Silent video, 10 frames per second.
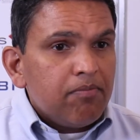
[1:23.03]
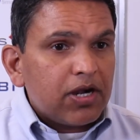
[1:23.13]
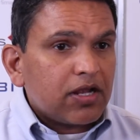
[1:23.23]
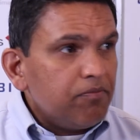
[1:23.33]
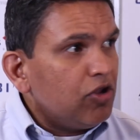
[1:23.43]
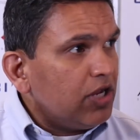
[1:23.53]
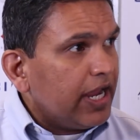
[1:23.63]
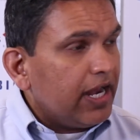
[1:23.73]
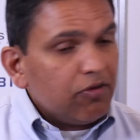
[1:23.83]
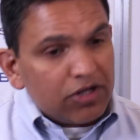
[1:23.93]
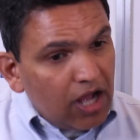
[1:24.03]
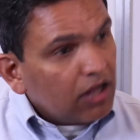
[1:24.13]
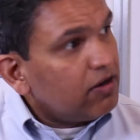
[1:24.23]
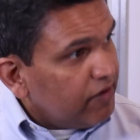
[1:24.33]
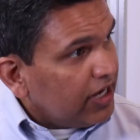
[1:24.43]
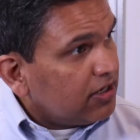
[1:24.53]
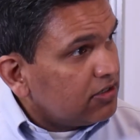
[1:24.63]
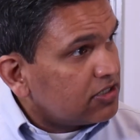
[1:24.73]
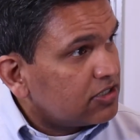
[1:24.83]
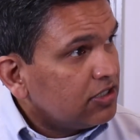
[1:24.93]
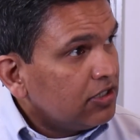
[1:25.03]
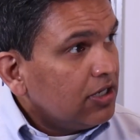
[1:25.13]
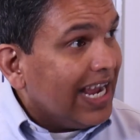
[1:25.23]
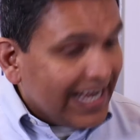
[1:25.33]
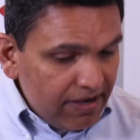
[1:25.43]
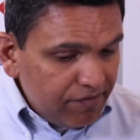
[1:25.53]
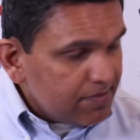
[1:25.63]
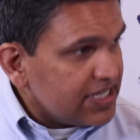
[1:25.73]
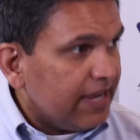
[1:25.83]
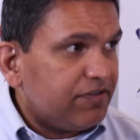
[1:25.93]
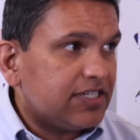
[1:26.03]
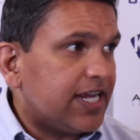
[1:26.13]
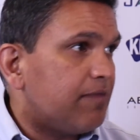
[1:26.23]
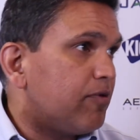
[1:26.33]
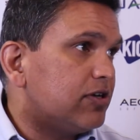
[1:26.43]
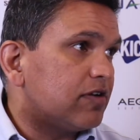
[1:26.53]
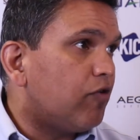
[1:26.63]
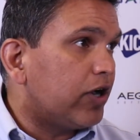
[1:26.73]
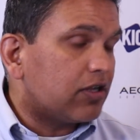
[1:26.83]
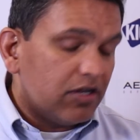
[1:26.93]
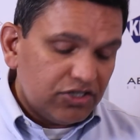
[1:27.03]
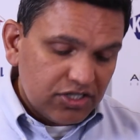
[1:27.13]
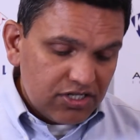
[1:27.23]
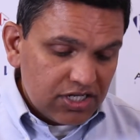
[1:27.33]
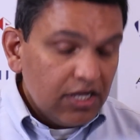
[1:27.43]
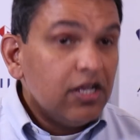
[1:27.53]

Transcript: but communicating with other vehicles, again from a safety standpoint to avoid collisions,